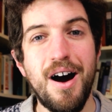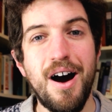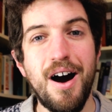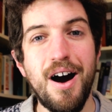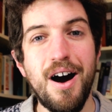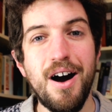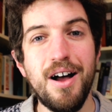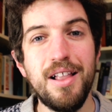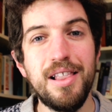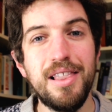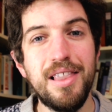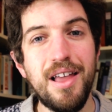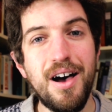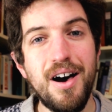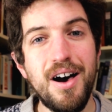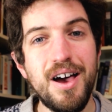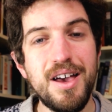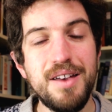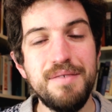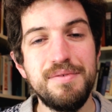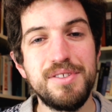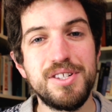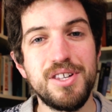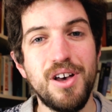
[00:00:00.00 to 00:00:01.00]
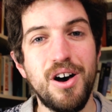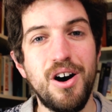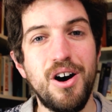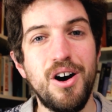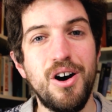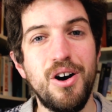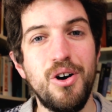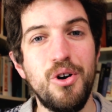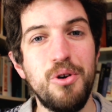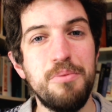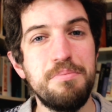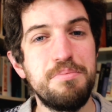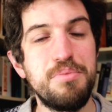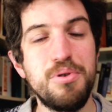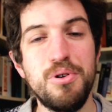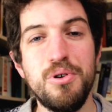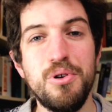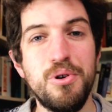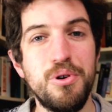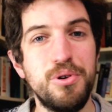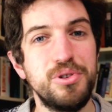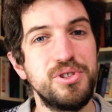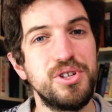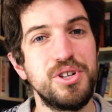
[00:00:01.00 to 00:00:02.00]
our lives are on
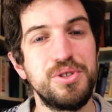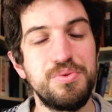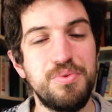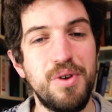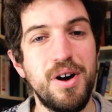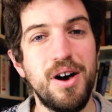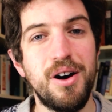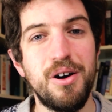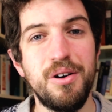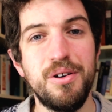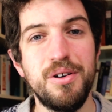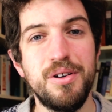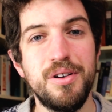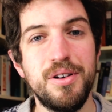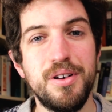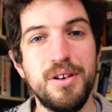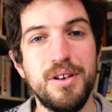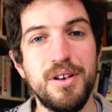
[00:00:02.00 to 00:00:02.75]
pause as well.